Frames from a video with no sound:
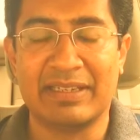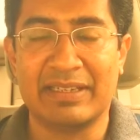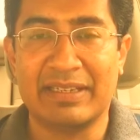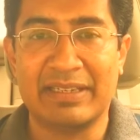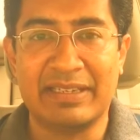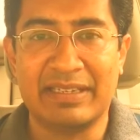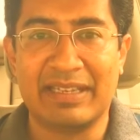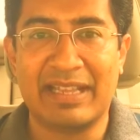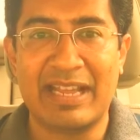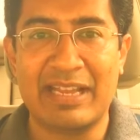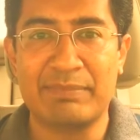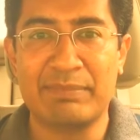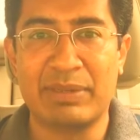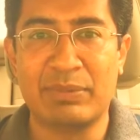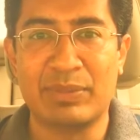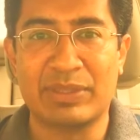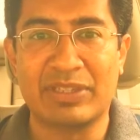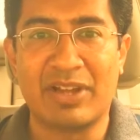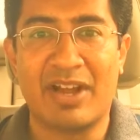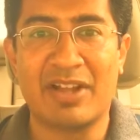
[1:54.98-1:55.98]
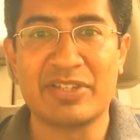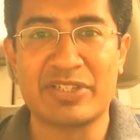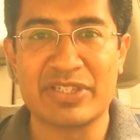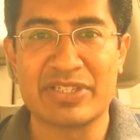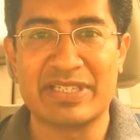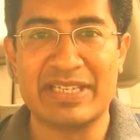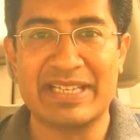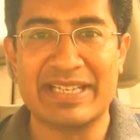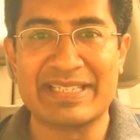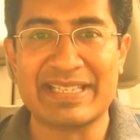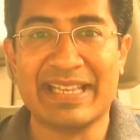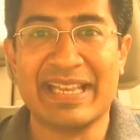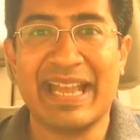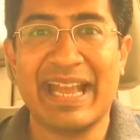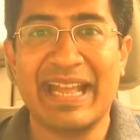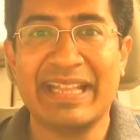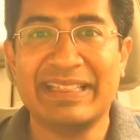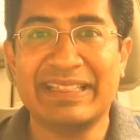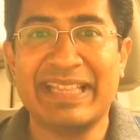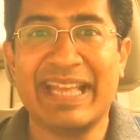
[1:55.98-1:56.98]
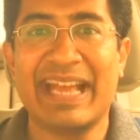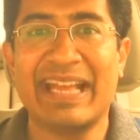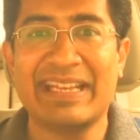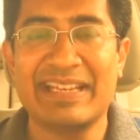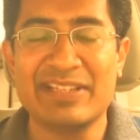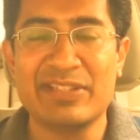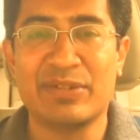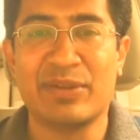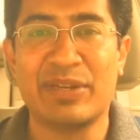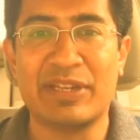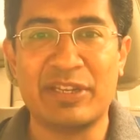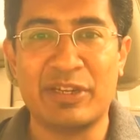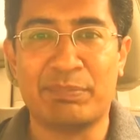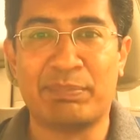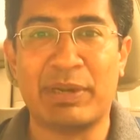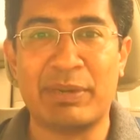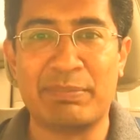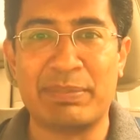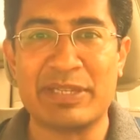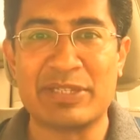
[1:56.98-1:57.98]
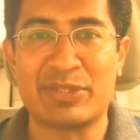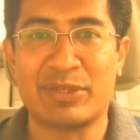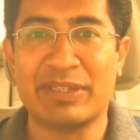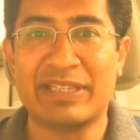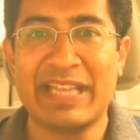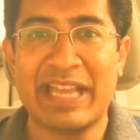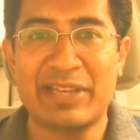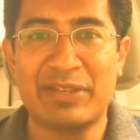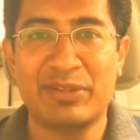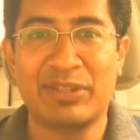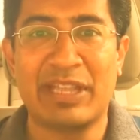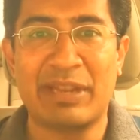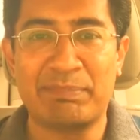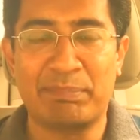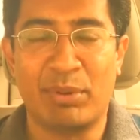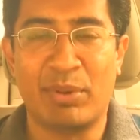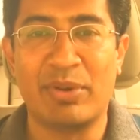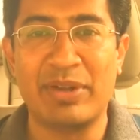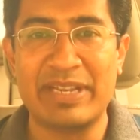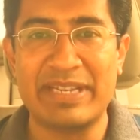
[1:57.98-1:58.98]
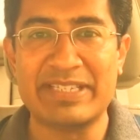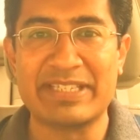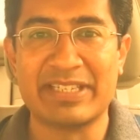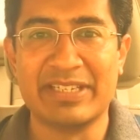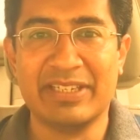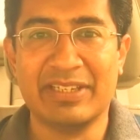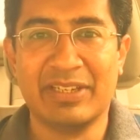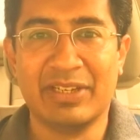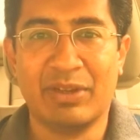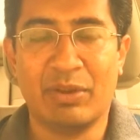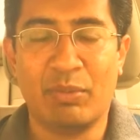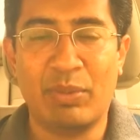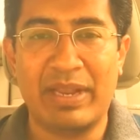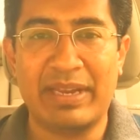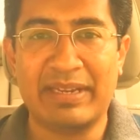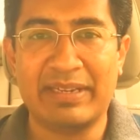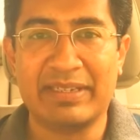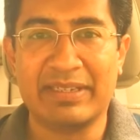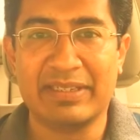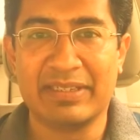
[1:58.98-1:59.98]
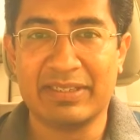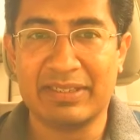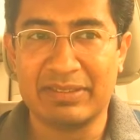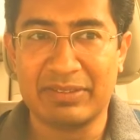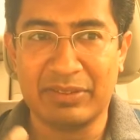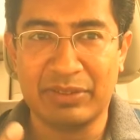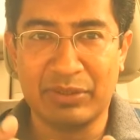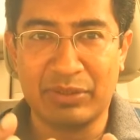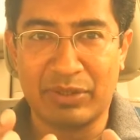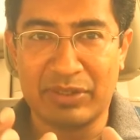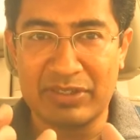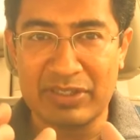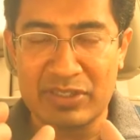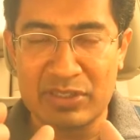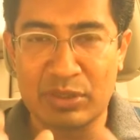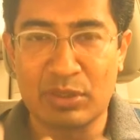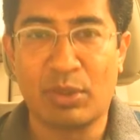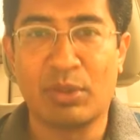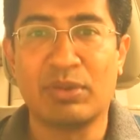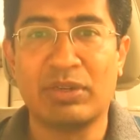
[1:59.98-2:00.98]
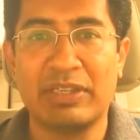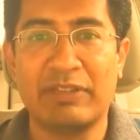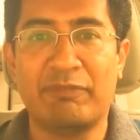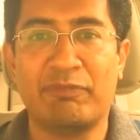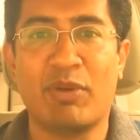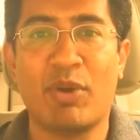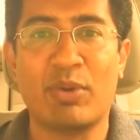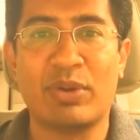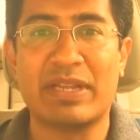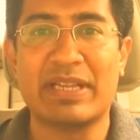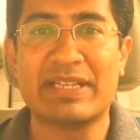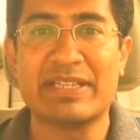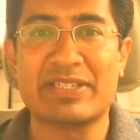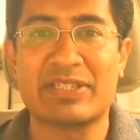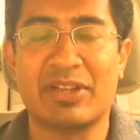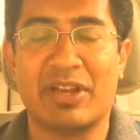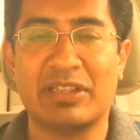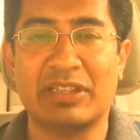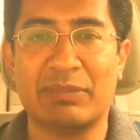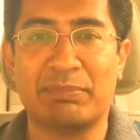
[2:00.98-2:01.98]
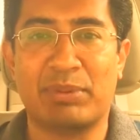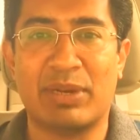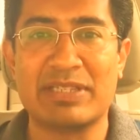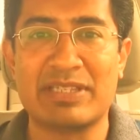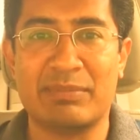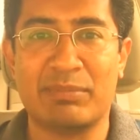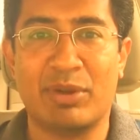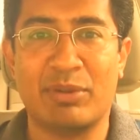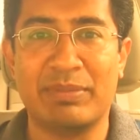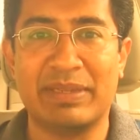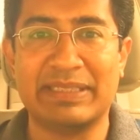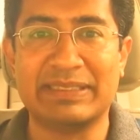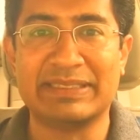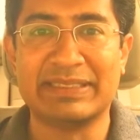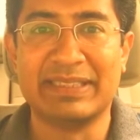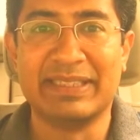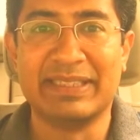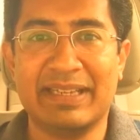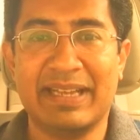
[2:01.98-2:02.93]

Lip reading: in alignment with consciousness. And that is your inner purpose, to get to that point when you're just totally focused on the present moment.